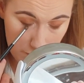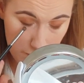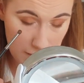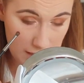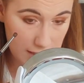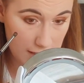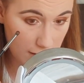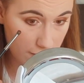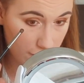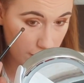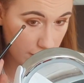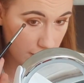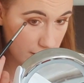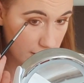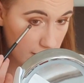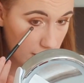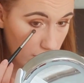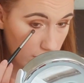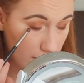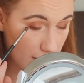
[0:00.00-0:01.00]
Mainly
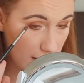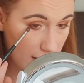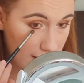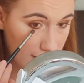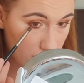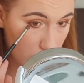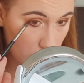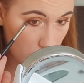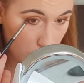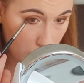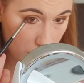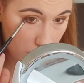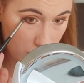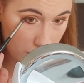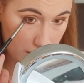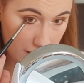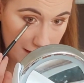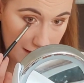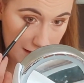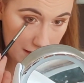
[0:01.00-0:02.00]
focusing on that outer
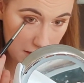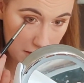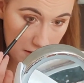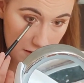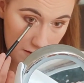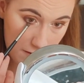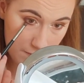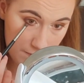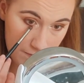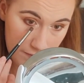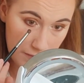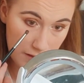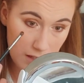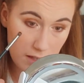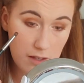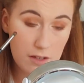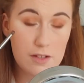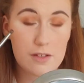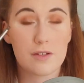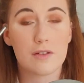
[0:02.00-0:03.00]
corner again,
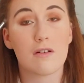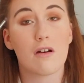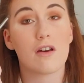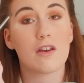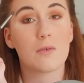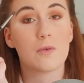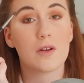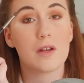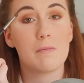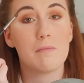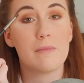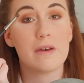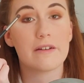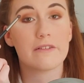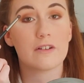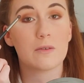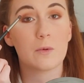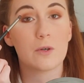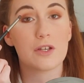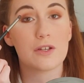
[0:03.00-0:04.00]
because you kind of want to
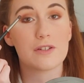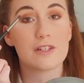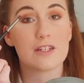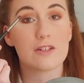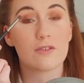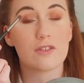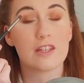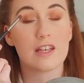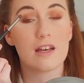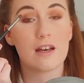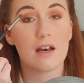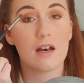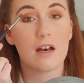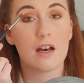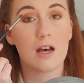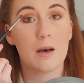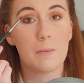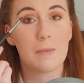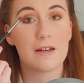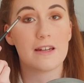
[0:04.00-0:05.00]
mirror what you did on the
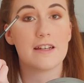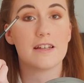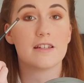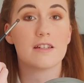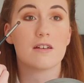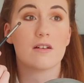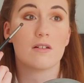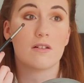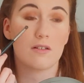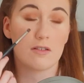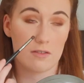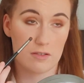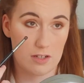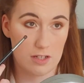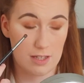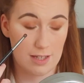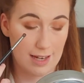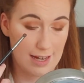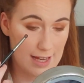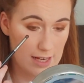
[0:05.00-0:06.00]
upper lid
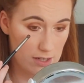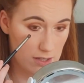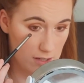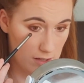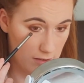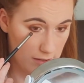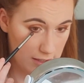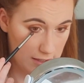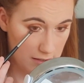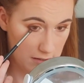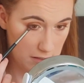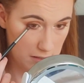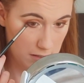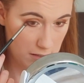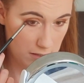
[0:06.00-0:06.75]
onto the lash line.